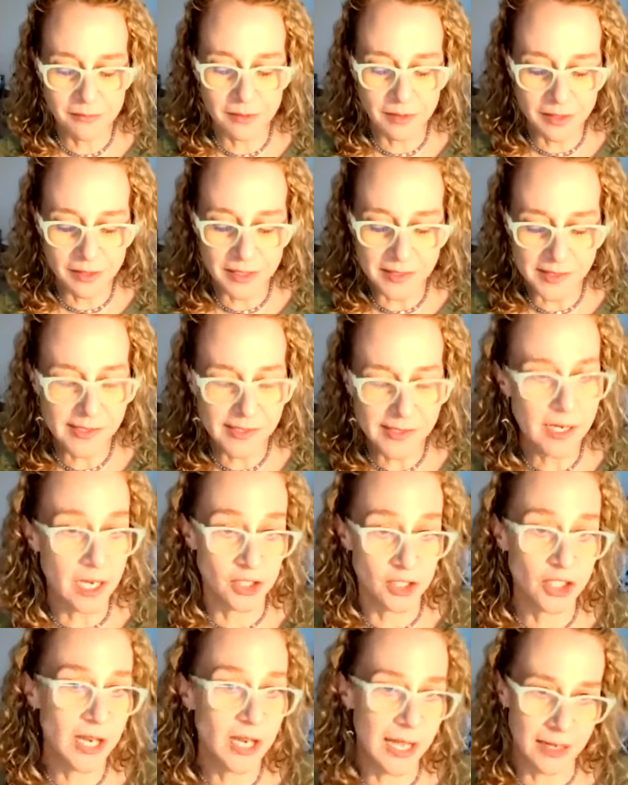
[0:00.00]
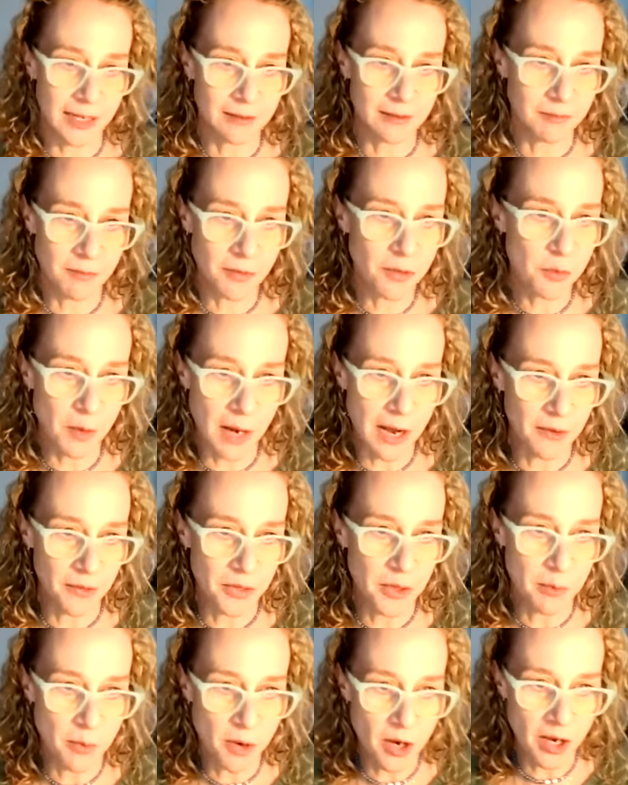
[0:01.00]
it's touched on throughout
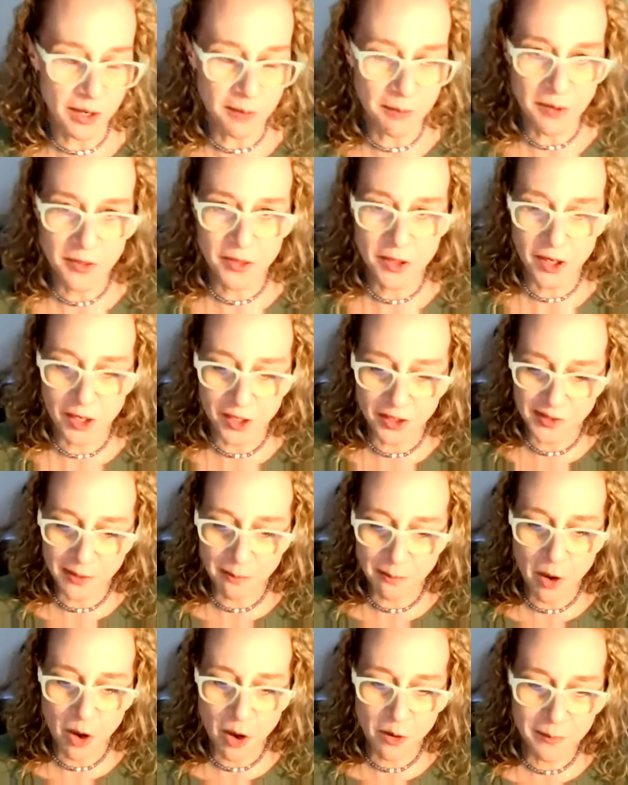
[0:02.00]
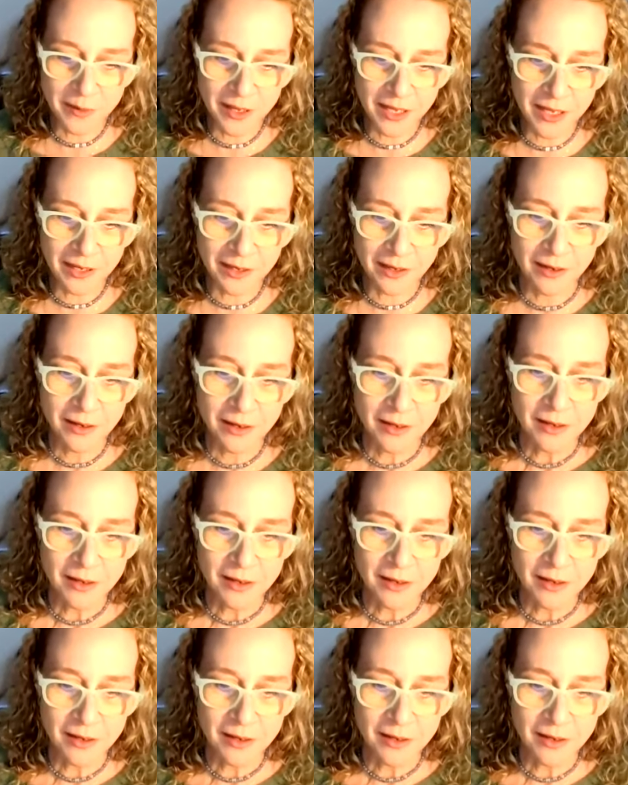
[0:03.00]
the book, but there is a moment